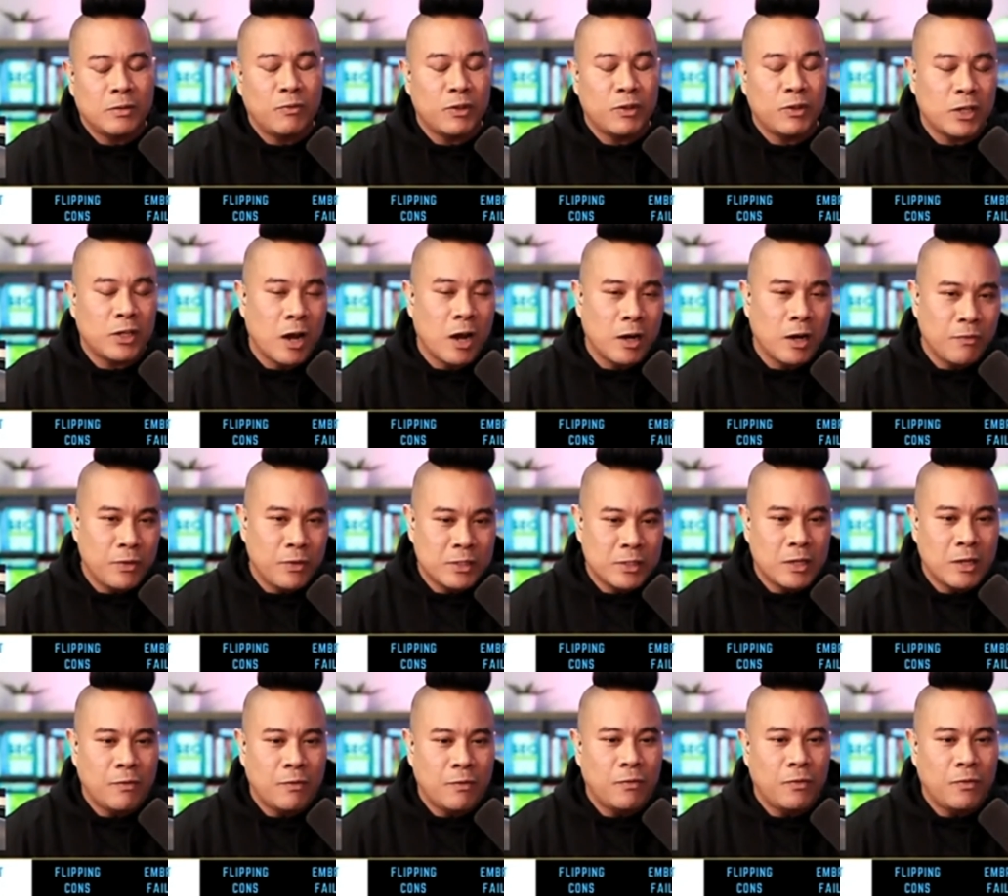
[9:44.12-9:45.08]
photography
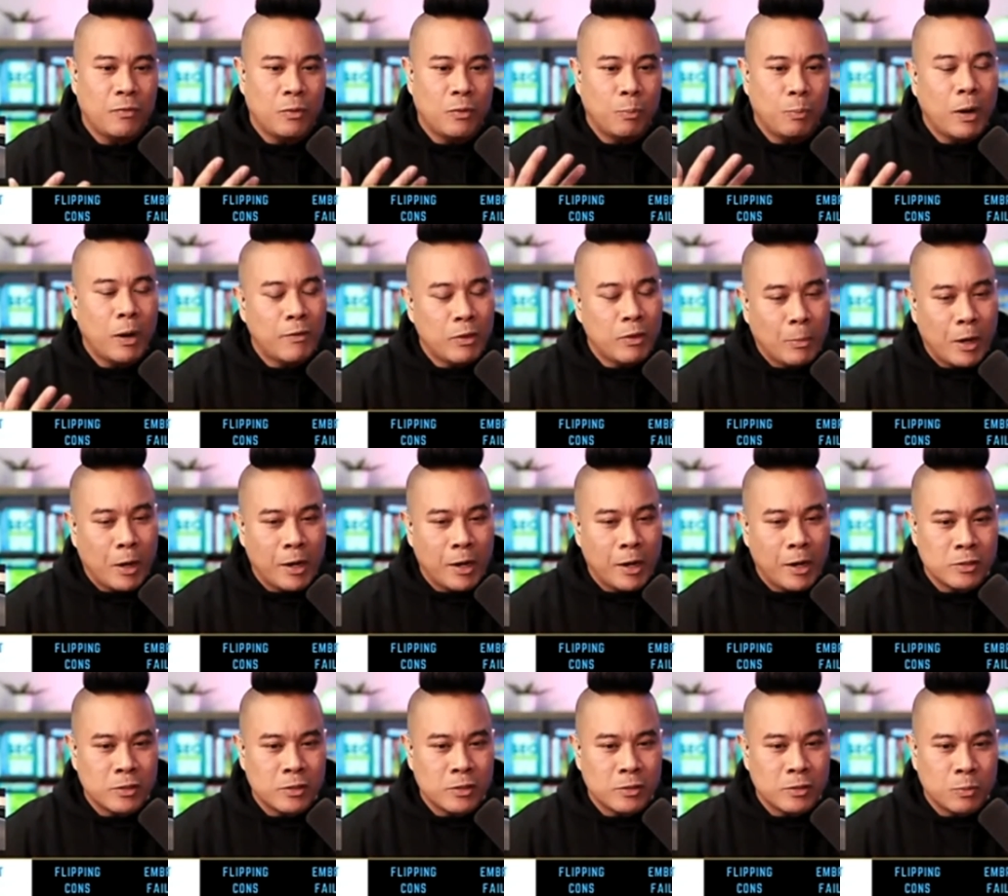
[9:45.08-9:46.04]
stuff, part of the
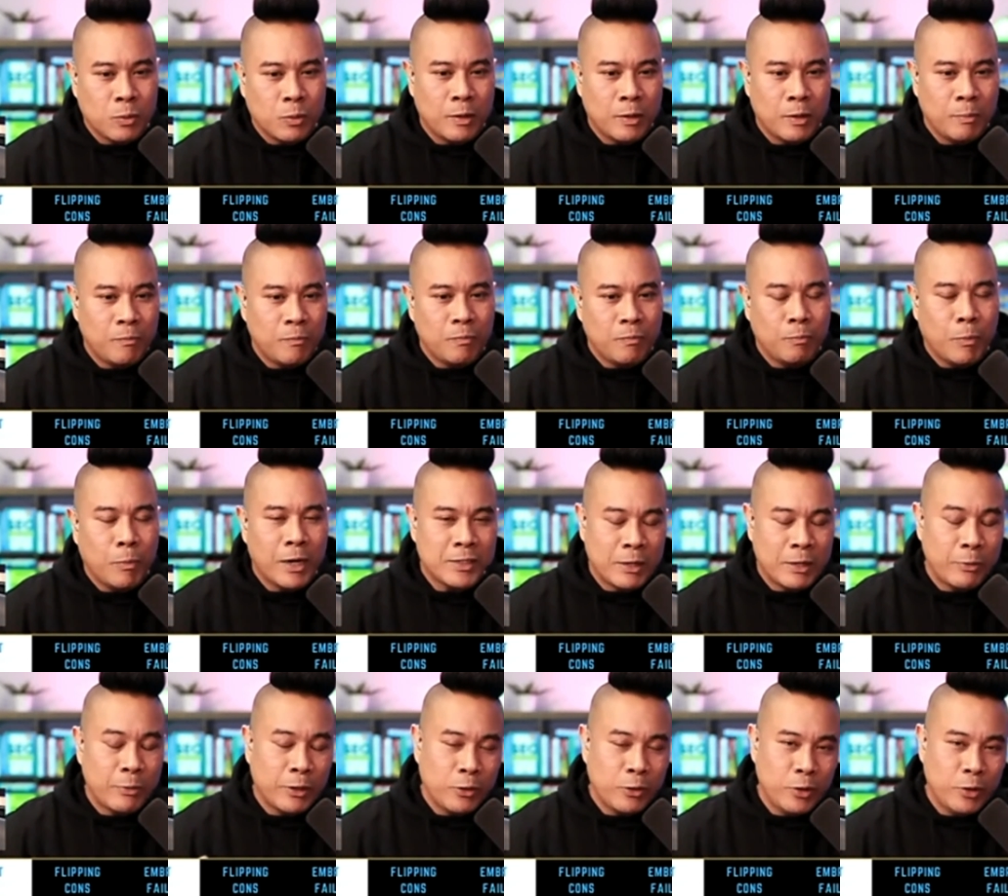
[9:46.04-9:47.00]
models were models I
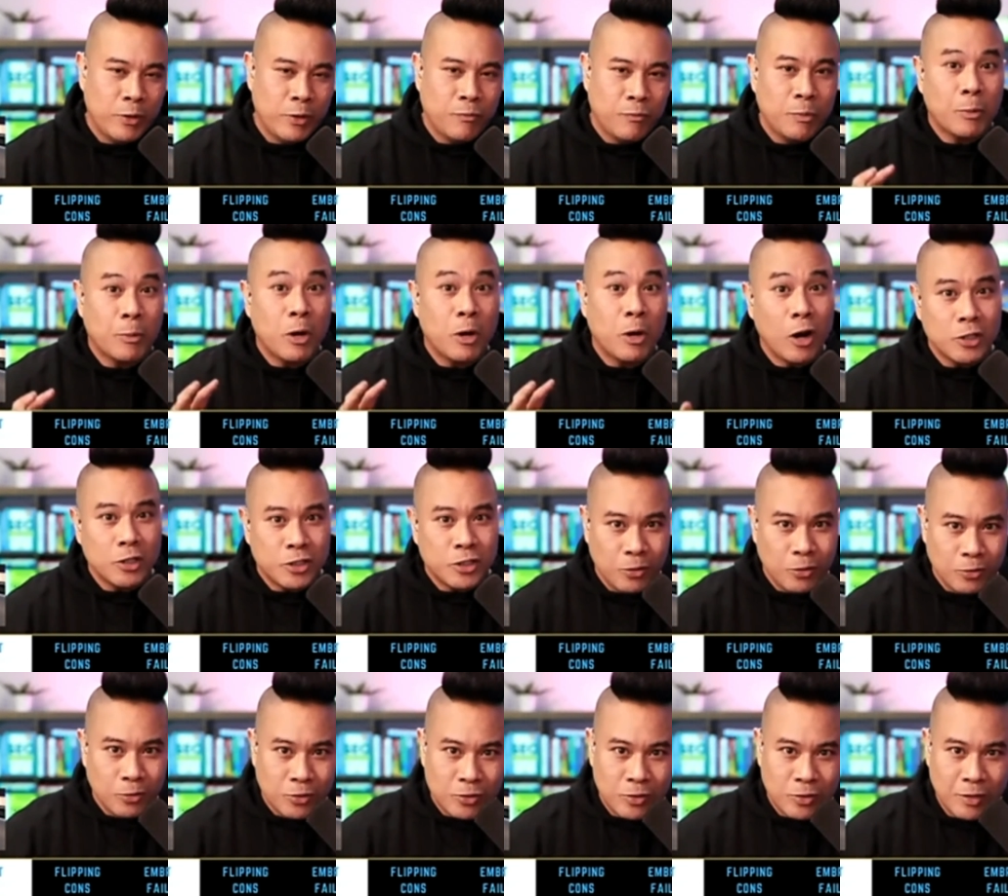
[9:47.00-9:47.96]
recruited from car
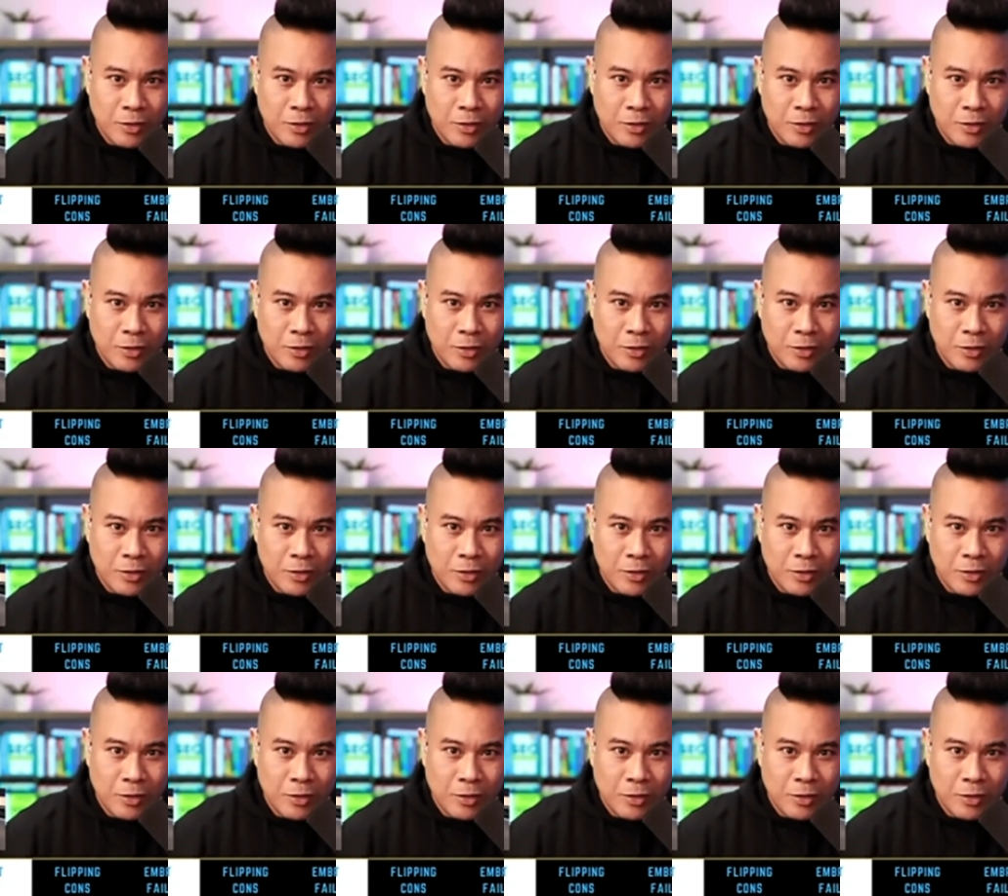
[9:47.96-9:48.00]
shows.